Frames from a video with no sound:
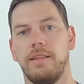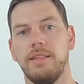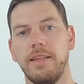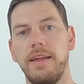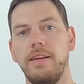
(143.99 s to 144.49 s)
The
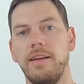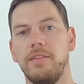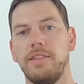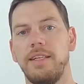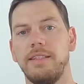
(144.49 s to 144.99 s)
scheduling
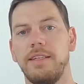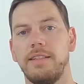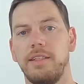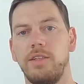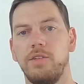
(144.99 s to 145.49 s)
of a test
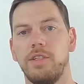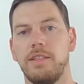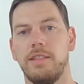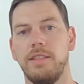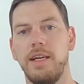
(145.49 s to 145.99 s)
execution is
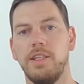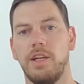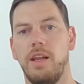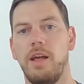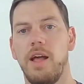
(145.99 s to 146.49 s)

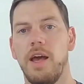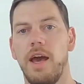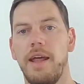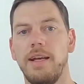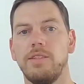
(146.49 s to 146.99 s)
essential
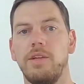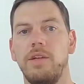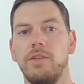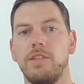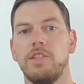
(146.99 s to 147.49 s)
and has to
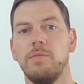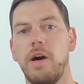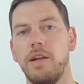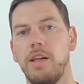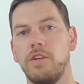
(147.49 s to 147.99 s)
use a
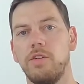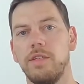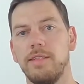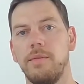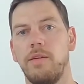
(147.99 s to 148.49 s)
smart
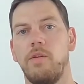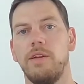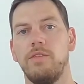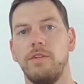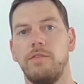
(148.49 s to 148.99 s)
algorithm in order
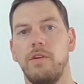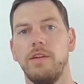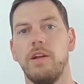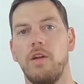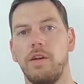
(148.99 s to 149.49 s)
to
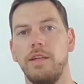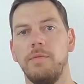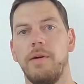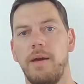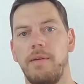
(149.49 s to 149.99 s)
avoid clogging the
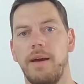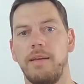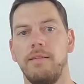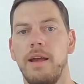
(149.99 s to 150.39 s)
pipeline.